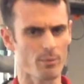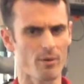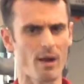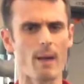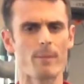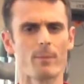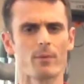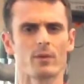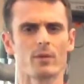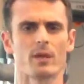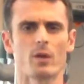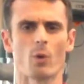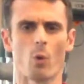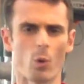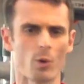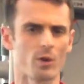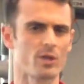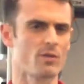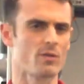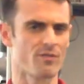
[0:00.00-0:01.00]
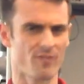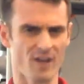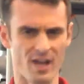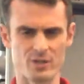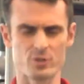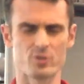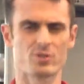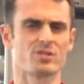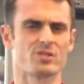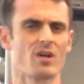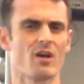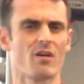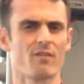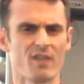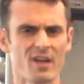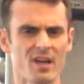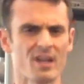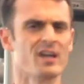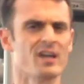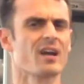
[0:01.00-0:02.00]
properly, or you find
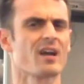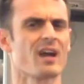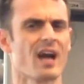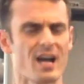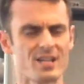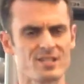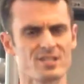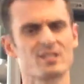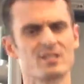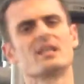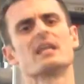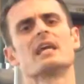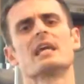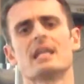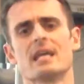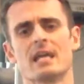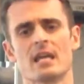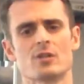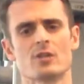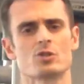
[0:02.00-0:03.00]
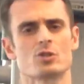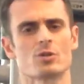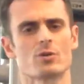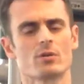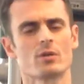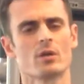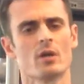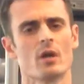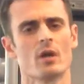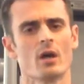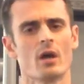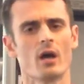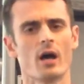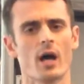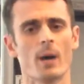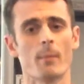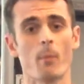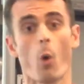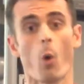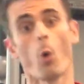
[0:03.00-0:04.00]
yourself constantly getting injured,
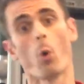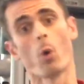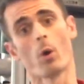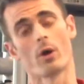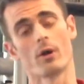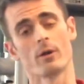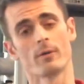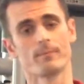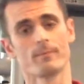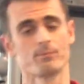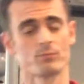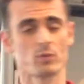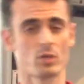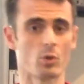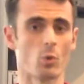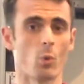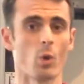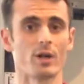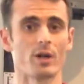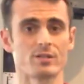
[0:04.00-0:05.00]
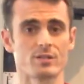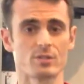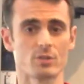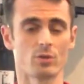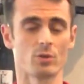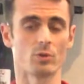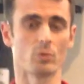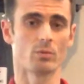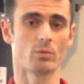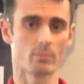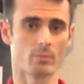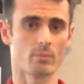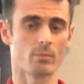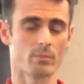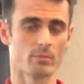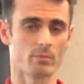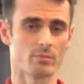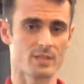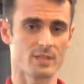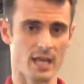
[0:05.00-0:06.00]
or you want to
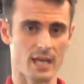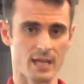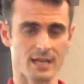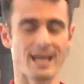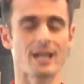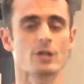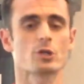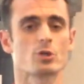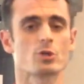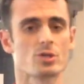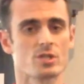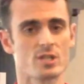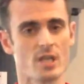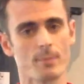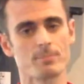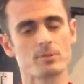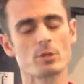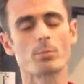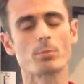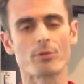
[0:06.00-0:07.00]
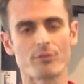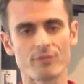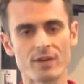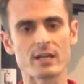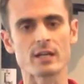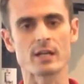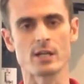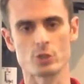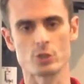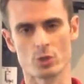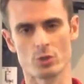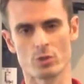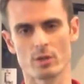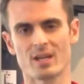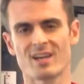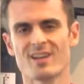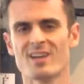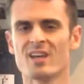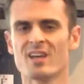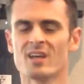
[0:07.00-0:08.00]
take an extra step to prevent
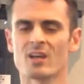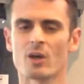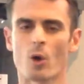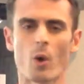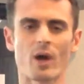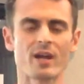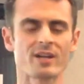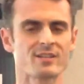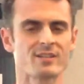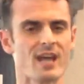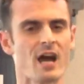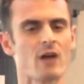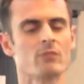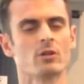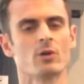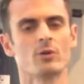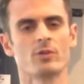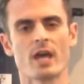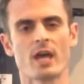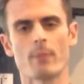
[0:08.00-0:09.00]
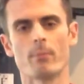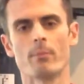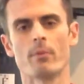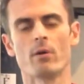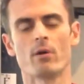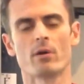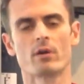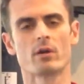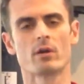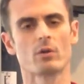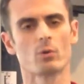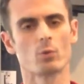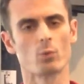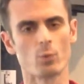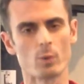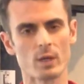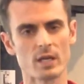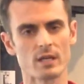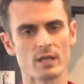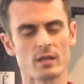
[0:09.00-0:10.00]
injury, go ahead and download that book,
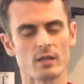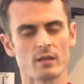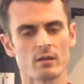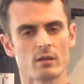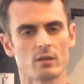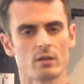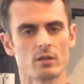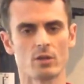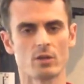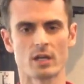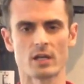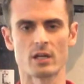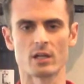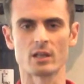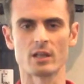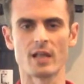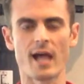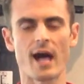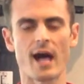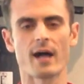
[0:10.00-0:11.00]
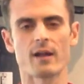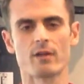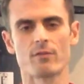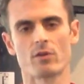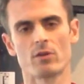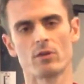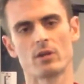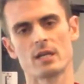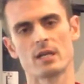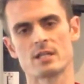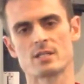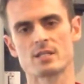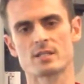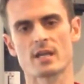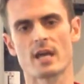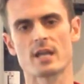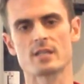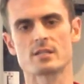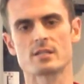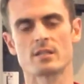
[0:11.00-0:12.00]
read it. You'll get a lot of good
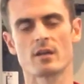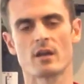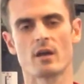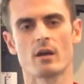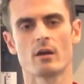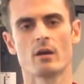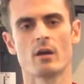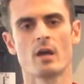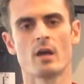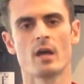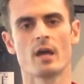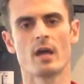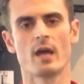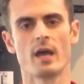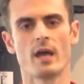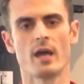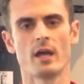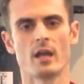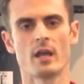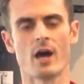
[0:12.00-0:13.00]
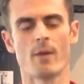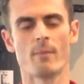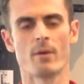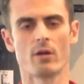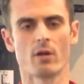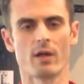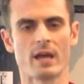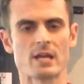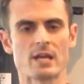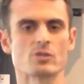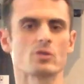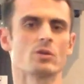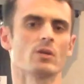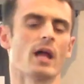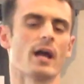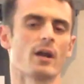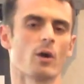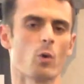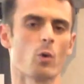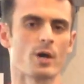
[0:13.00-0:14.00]
insights there, and it'll answer a
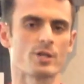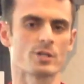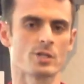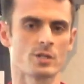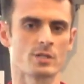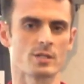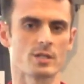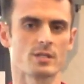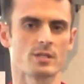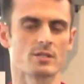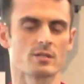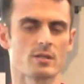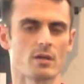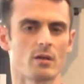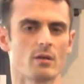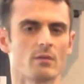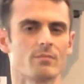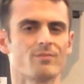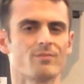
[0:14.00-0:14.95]
lot of questions as to